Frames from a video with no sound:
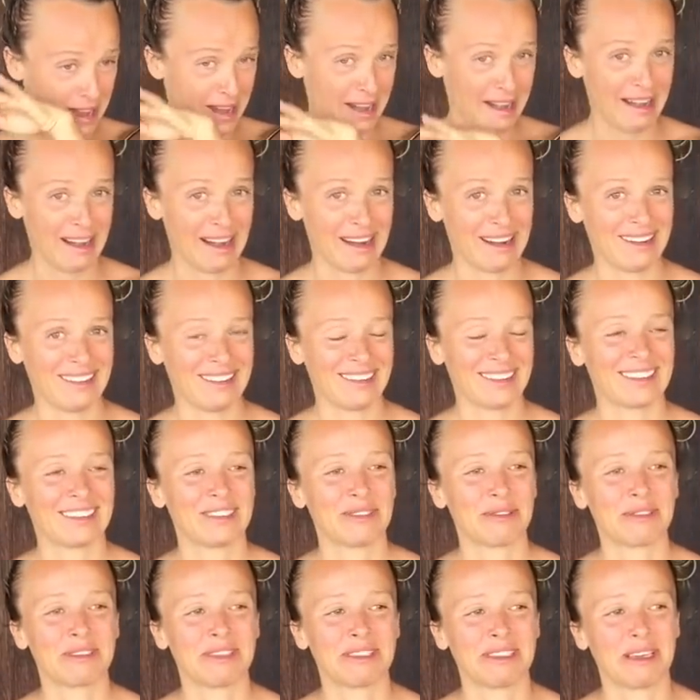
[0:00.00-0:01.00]
there and
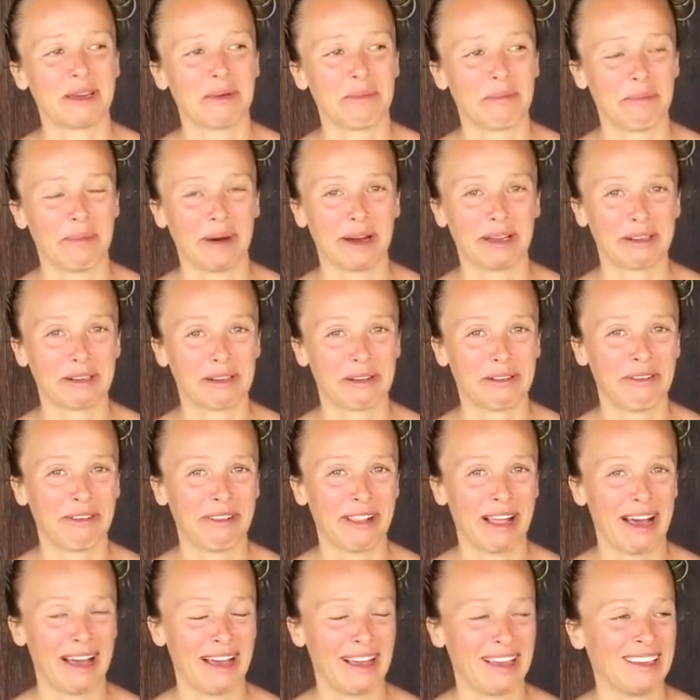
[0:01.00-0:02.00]
you see a
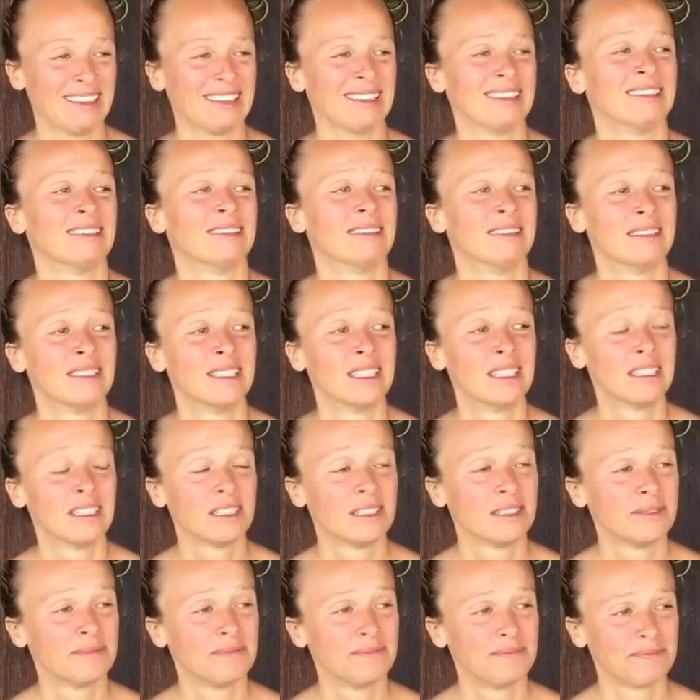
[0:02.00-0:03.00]
butterfly,
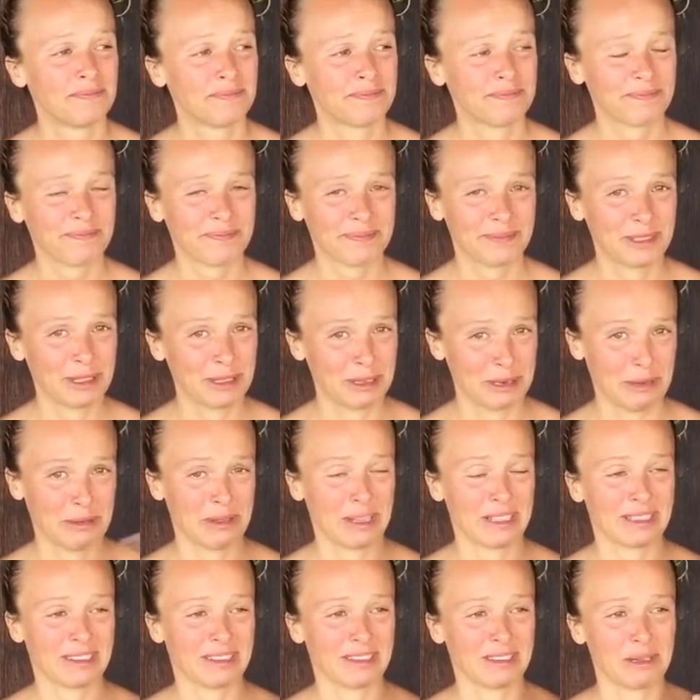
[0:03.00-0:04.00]
you know,
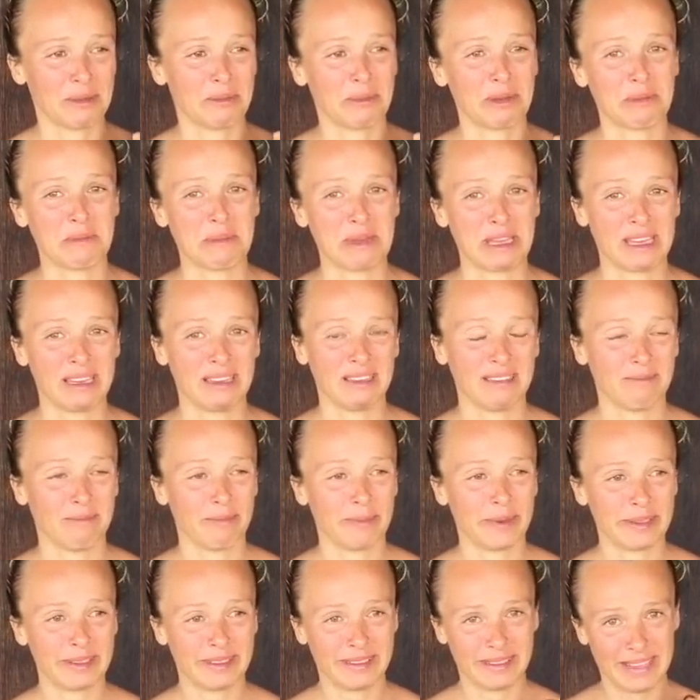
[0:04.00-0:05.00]
that's gonna be me.
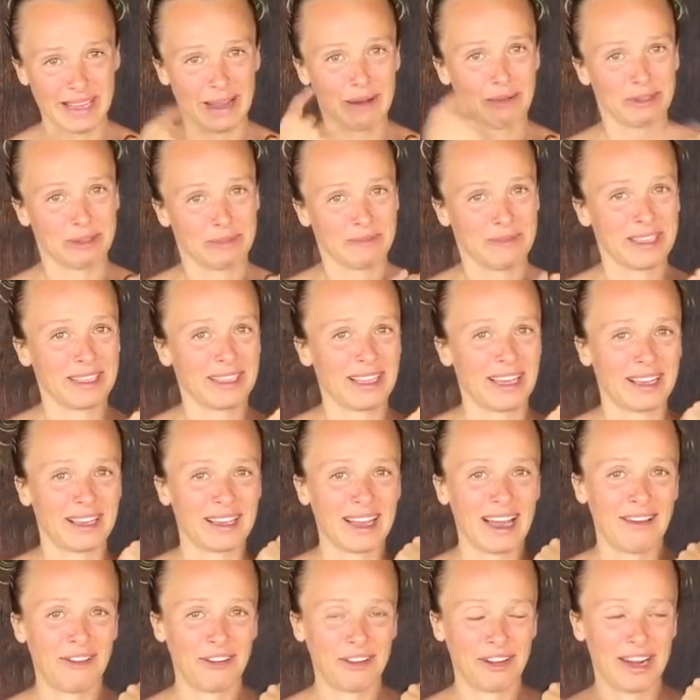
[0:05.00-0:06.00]
But that was meant like
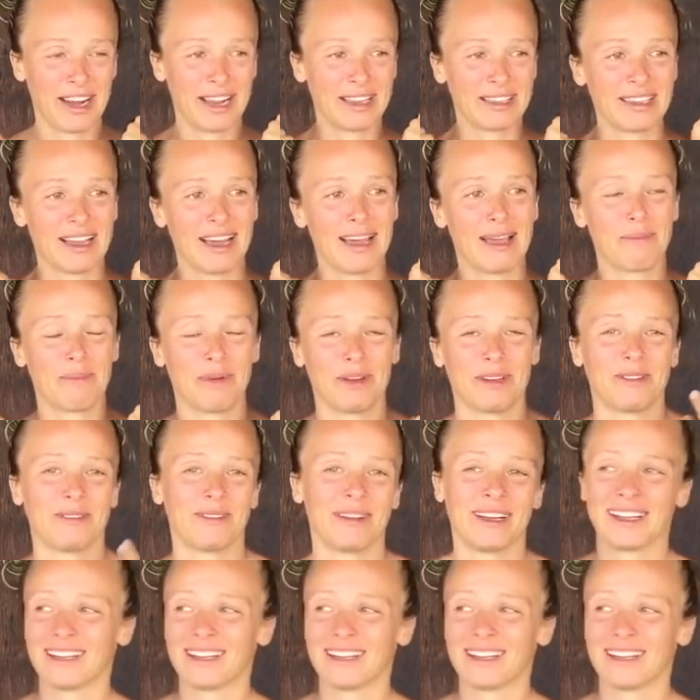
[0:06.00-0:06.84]
after I die, but